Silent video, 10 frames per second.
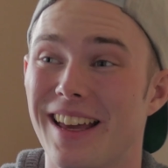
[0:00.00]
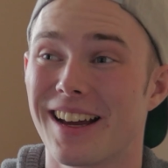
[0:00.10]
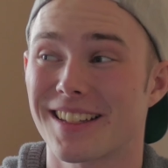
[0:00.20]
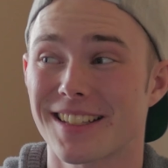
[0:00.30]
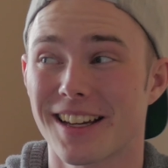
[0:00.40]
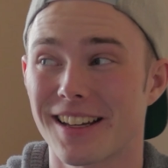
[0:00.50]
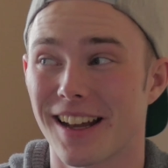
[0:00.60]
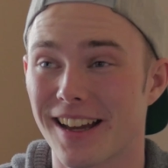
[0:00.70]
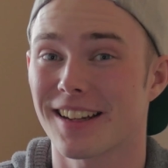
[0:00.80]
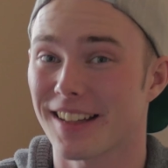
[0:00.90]
Cause I
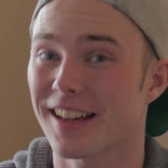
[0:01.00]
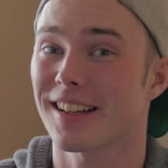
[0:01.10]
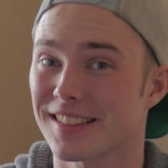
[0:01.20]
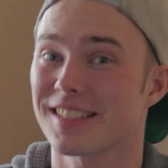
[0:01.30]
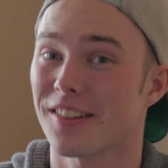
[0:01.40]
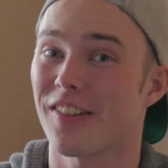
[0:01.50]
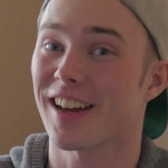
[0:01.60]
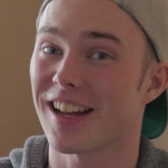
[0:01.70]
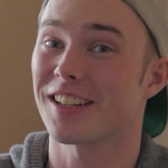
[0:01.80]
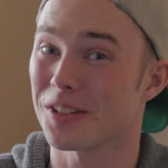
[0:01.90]
got stuff I
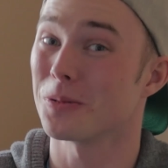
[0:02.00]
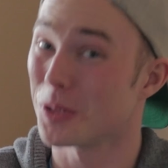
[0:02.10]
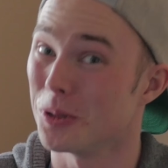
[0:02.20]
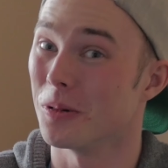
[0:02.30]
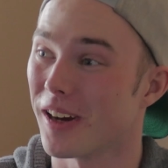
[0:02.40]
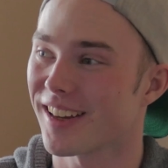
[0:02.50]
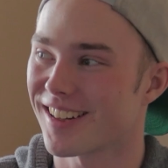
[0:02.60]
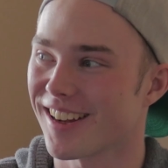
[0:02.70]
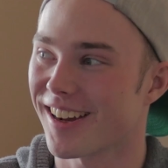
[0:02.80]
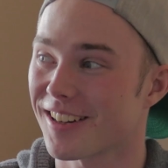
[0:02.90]
gotta do too. I
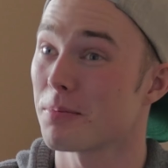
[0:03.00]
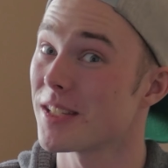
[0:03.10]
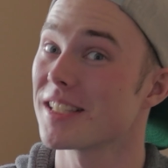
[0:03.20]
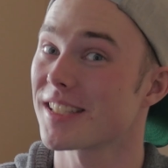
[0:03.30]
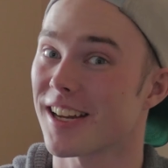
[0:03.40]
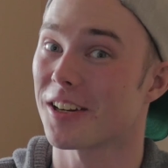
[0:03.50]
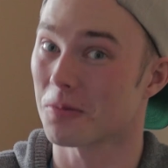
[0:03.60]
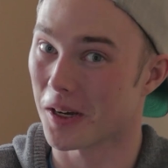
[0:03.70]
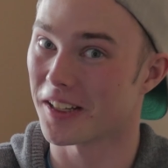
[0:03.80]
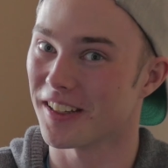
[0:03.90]
got a business I gotta
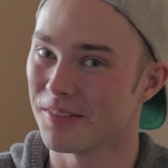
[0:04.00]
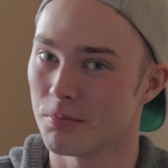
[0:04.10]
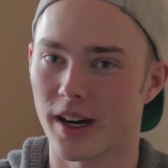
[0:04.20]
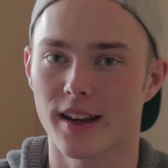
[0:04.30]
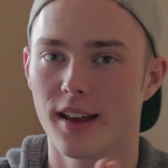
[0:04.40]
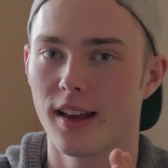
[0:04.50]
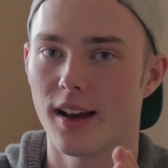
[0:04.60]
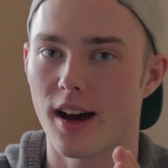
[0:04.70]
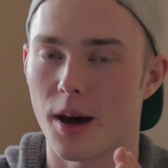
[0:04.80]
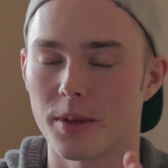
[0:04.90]
run, but
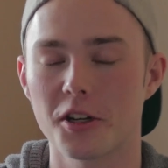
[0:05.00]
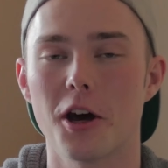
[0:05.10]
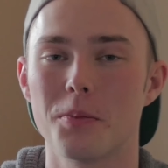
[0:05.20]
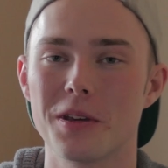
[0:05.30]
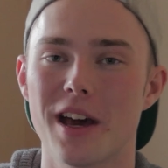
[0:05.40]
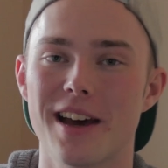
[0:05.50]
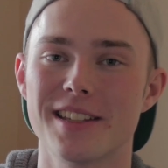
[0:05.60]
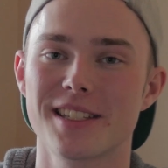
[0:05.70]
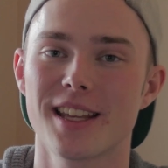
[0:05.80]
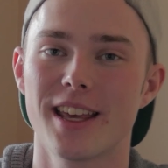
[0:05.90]
I'm here to help you
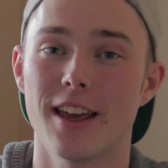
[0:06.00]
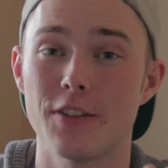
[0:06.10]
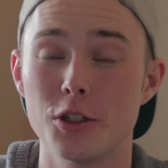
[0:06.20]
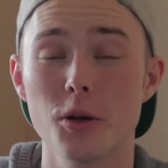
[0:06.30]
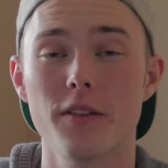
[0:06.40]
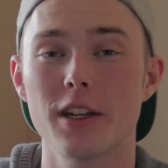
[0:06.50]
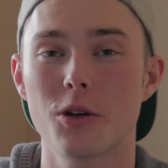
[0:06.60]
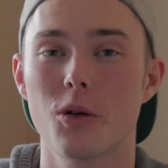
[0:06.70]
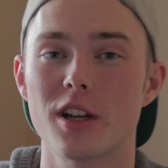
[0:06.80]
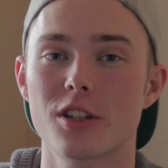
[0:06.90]
guys. If you do have any
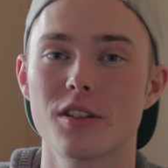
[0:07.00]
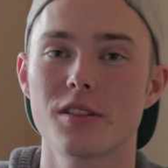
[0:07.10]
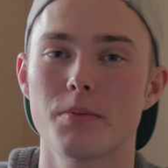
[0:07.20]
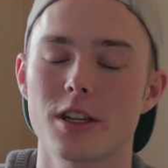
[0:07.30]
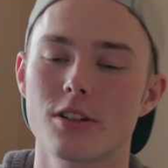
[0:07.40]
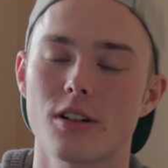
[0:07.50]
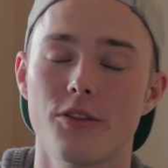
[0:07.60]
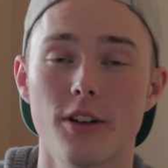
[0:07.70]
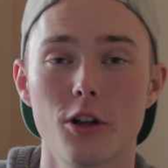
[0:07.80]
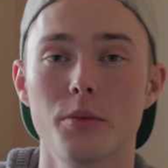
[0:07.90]
questions, make sure to
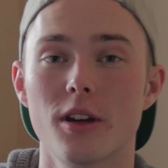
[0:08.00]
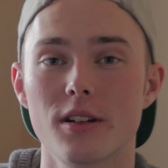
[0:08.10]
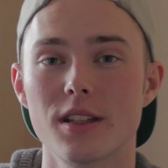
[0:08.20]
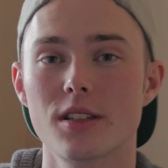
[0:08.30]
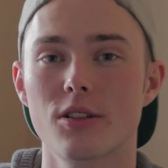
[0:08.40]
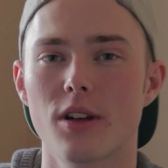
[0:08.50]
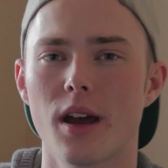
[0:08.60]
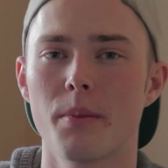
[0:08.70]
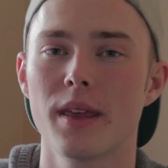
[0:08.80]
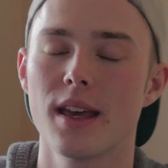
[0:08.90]
follow me on
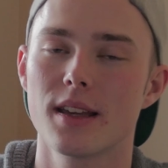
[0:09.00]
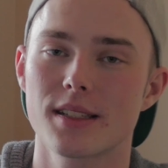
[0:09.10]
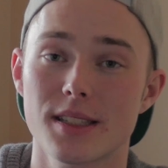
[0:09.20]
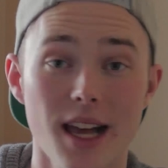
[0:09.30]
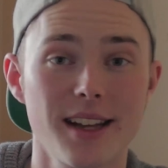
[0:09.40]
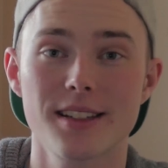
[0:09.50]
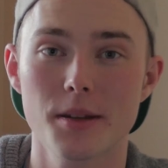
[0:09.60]
Instagram, slide